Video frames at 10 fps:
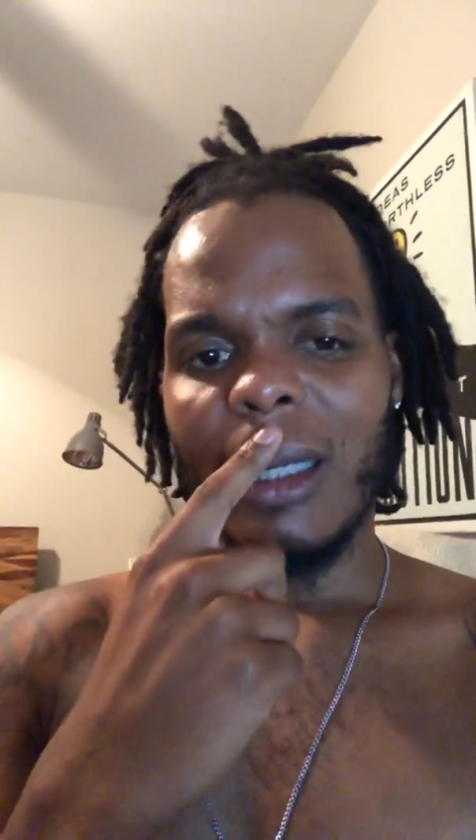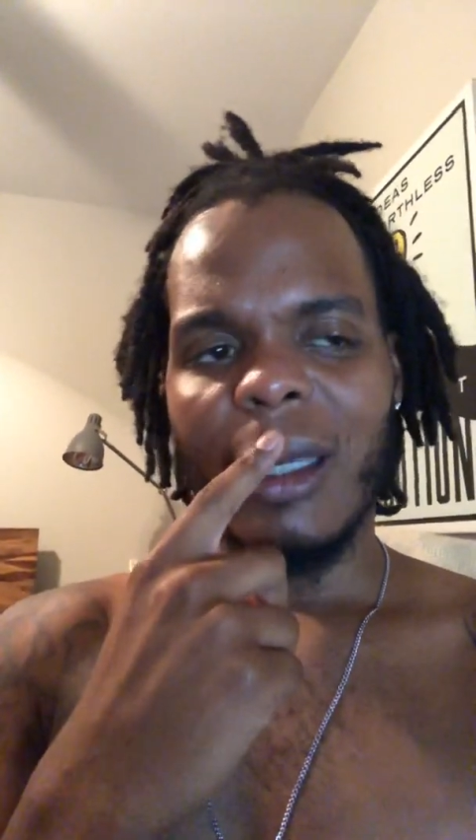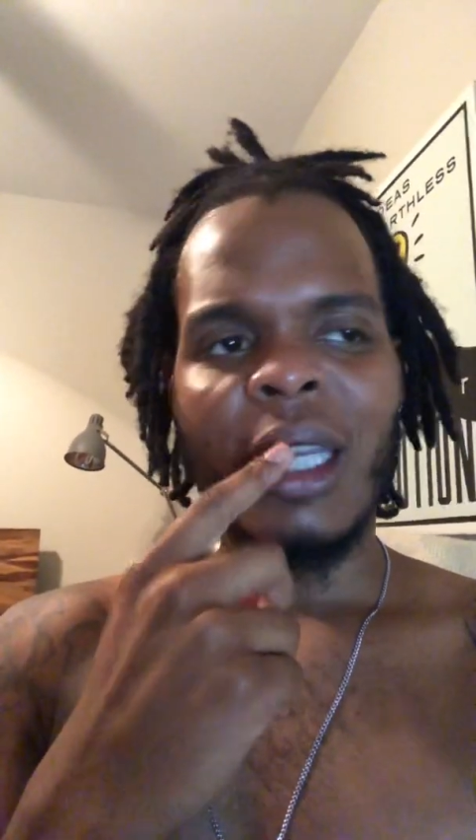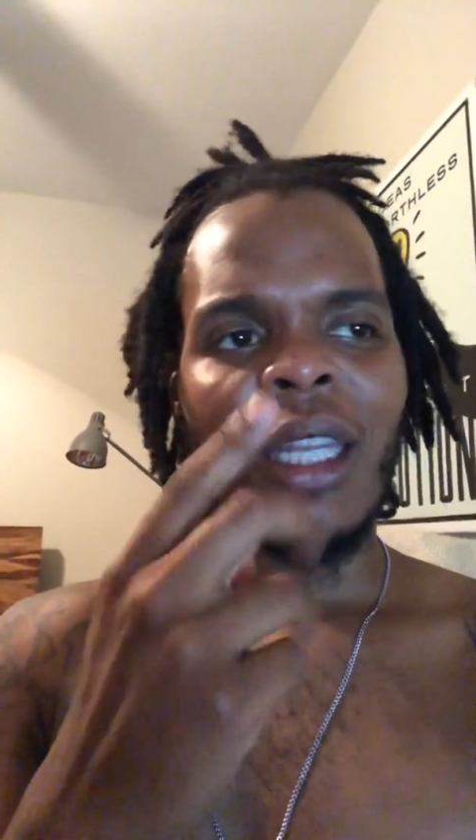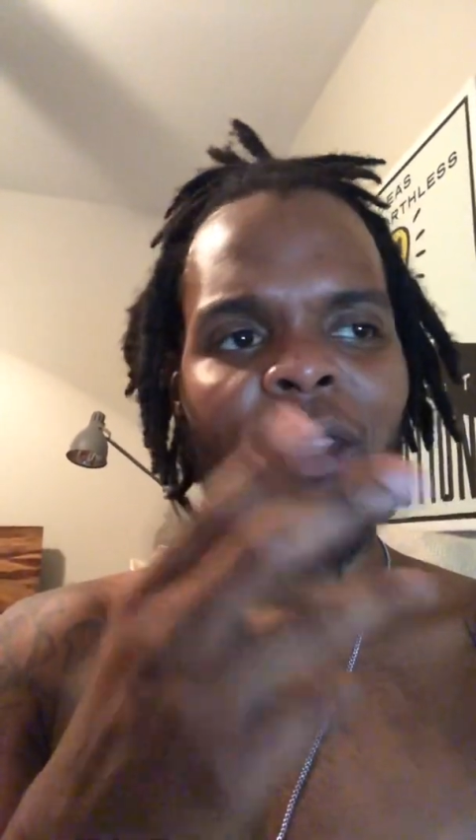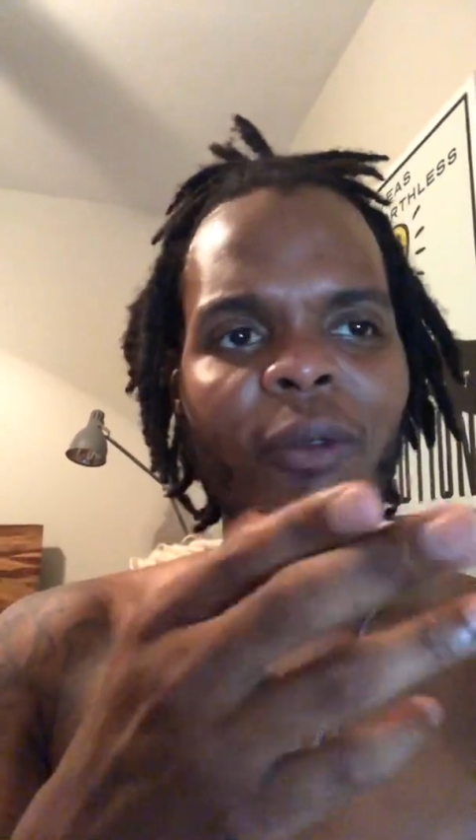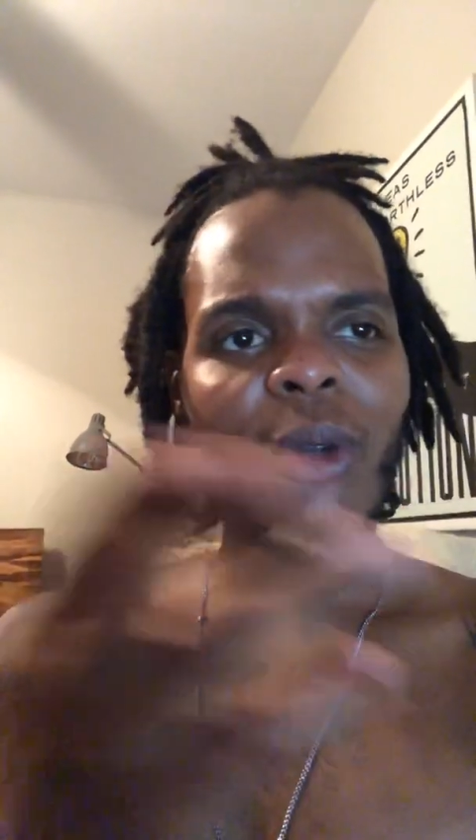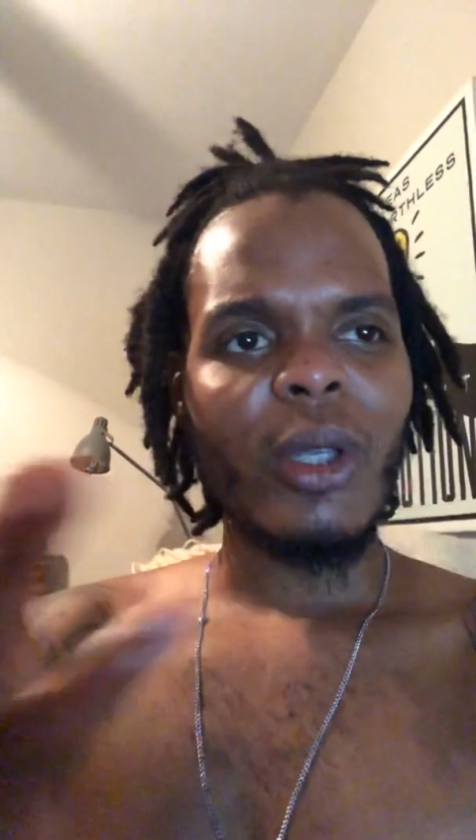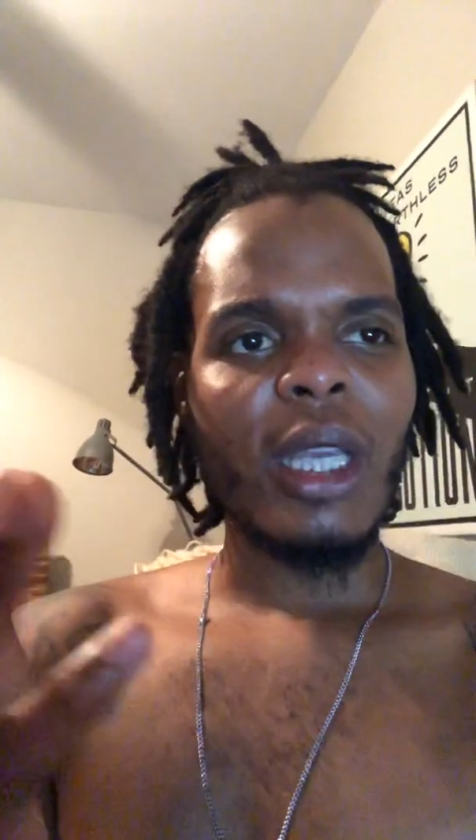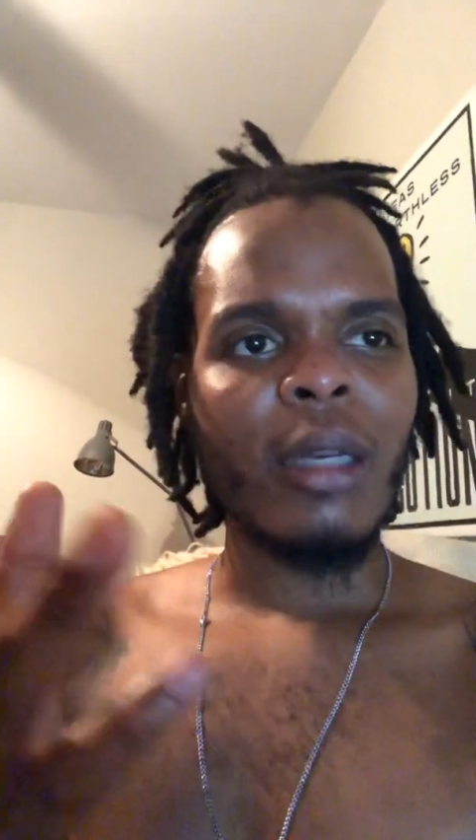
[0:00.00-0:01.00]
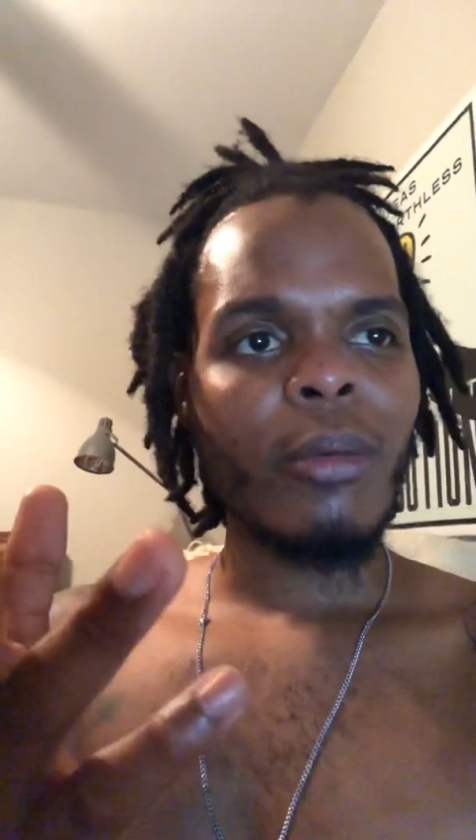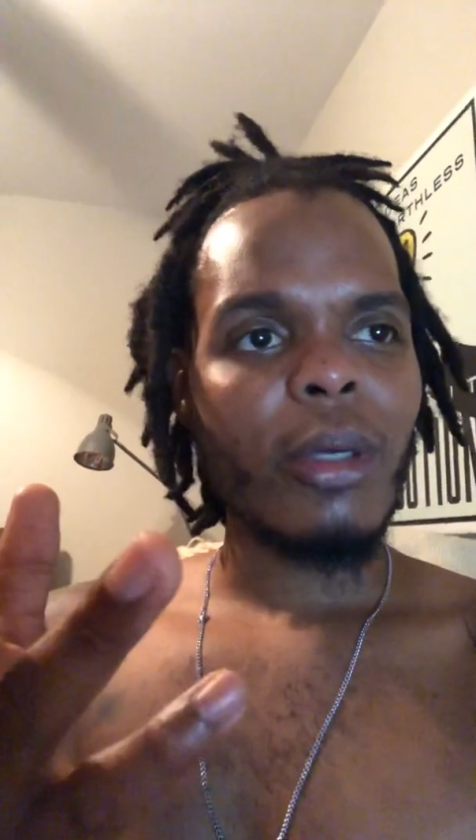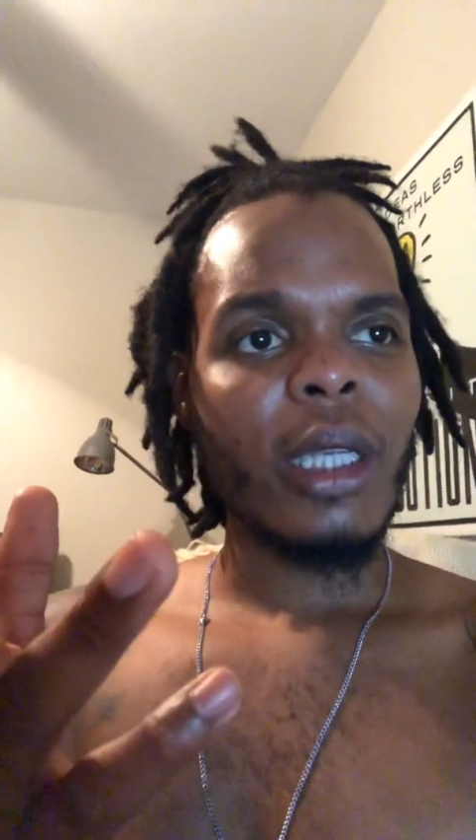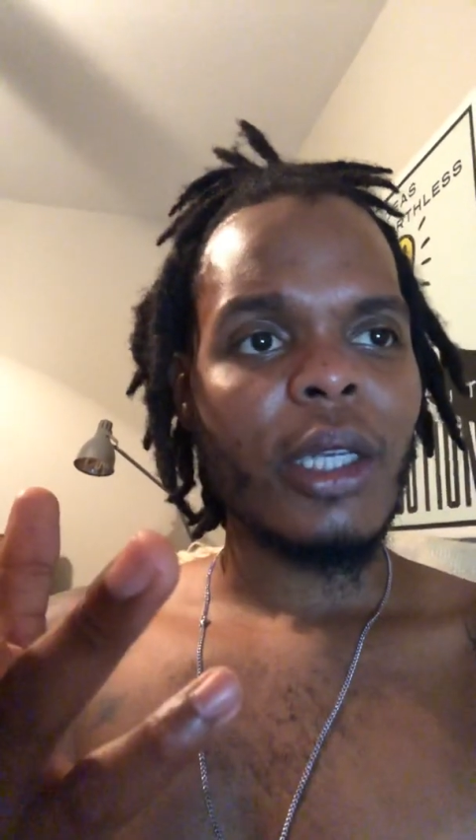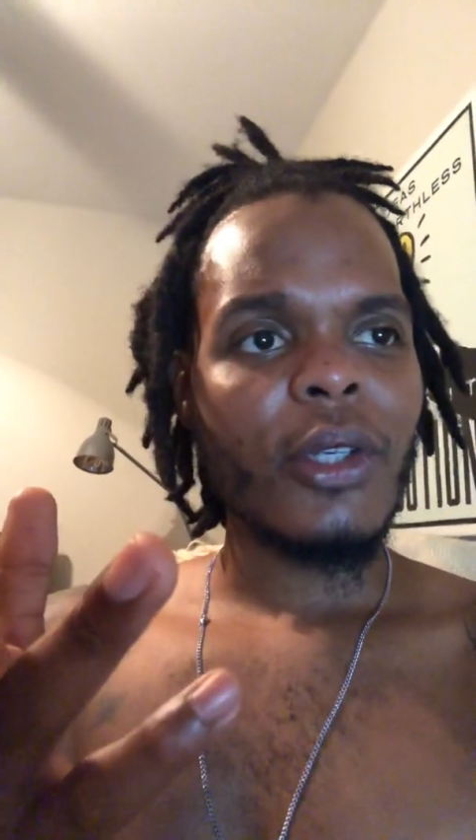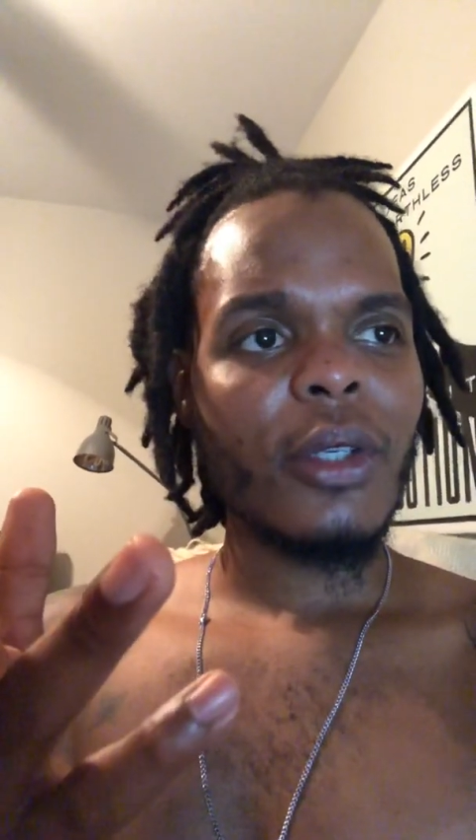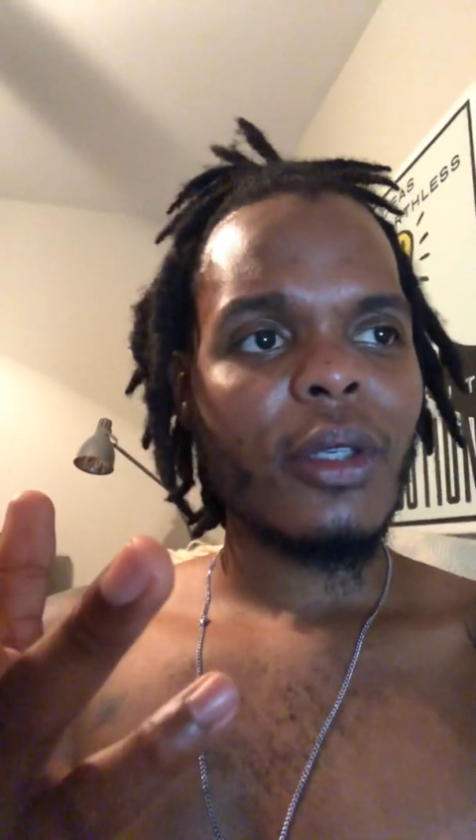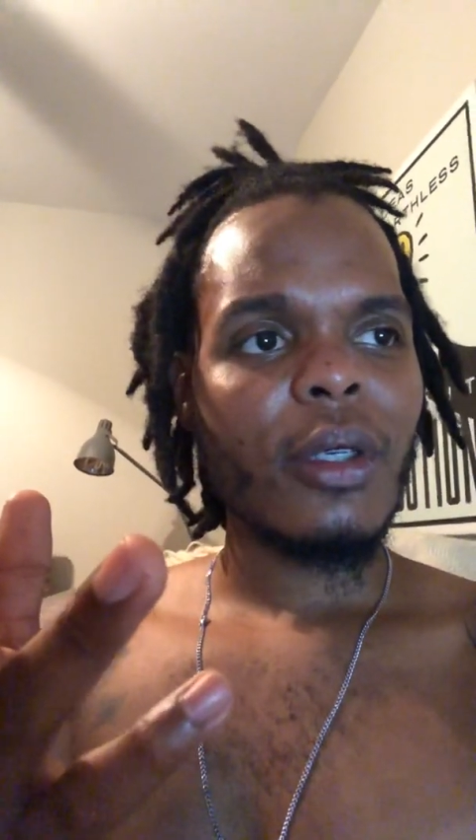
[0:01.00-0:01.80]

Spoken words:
And then if you look at a bridge